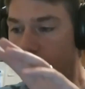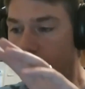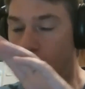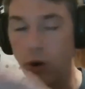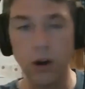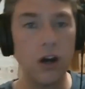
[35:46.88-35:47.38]

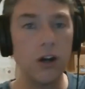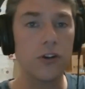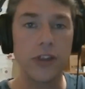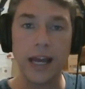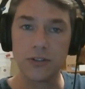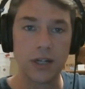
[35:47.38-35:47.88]
or
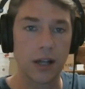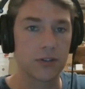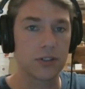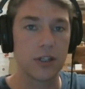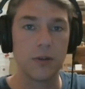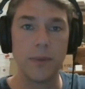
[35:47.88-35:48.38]

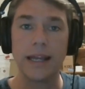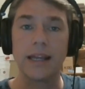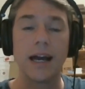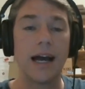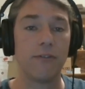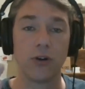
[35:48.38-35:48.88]
$100,000 in the
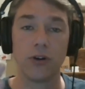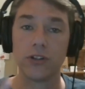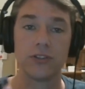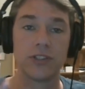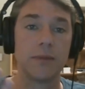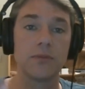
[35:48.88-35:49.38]
bank. I've heard
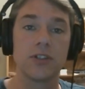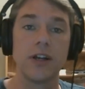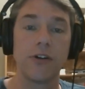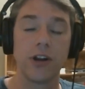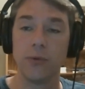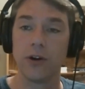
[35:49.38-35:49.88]
the same
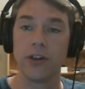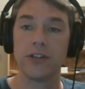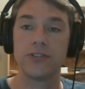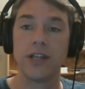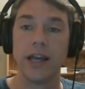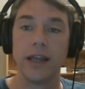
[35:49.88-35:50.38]
scenario where they
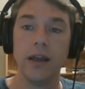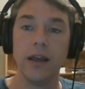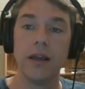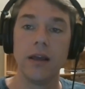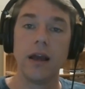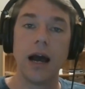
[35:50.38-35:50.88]
say,
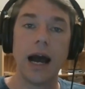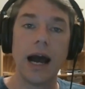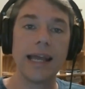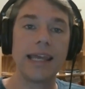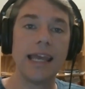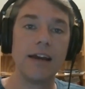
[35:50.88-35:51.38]

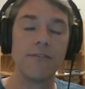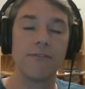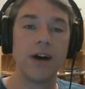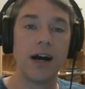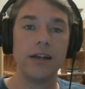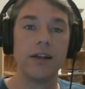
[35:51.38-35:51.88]
I can't
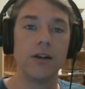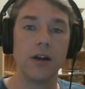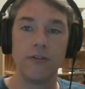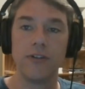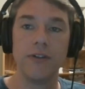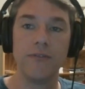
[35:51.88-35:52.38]
find
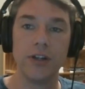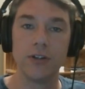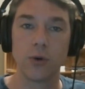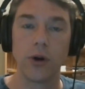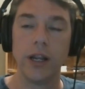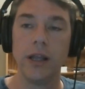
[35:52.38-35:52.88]
enough
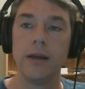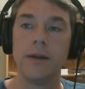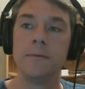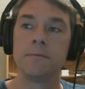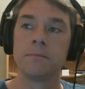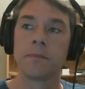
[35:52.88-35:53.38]
inventory.
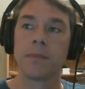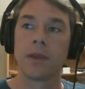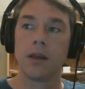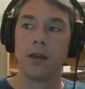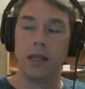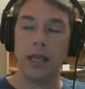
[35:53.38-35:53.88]

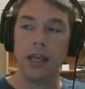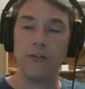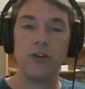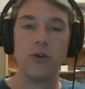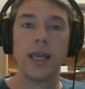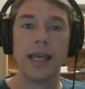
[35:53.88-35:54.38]

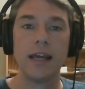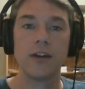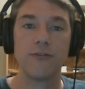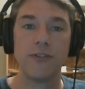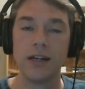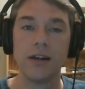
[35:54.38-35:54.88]
If you can't
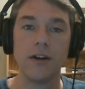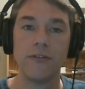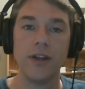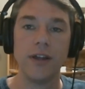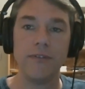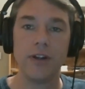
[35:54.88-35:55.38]
find
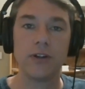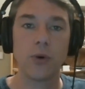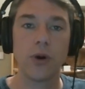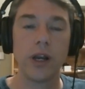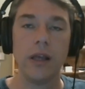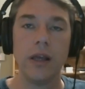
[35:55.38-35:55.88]
enough
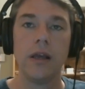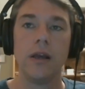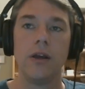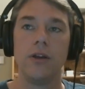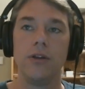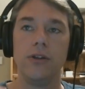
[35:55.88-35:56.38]
inventory,
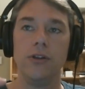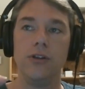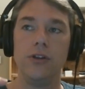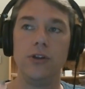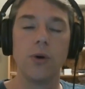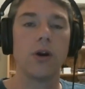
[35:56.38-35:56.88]

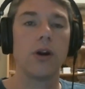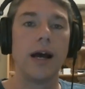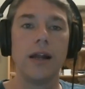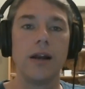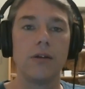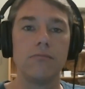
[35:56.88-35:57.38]
you're
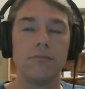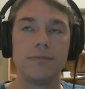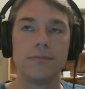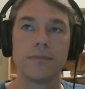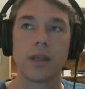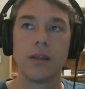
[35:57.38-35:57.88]
not
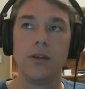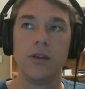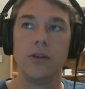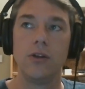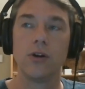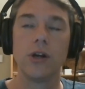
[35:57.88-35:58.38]

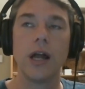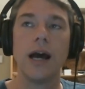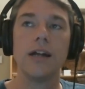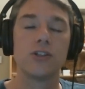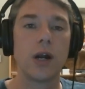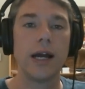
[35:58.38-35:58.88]

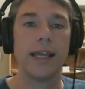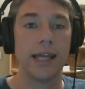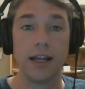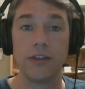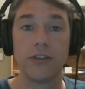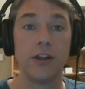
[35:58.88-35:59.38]
trying
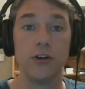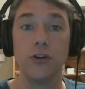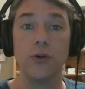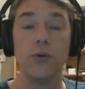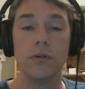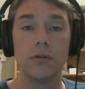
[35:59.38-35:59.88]
anything
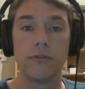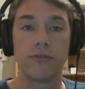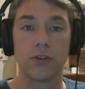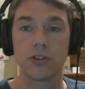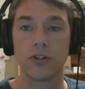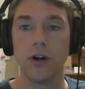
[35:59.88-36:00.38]
new, first of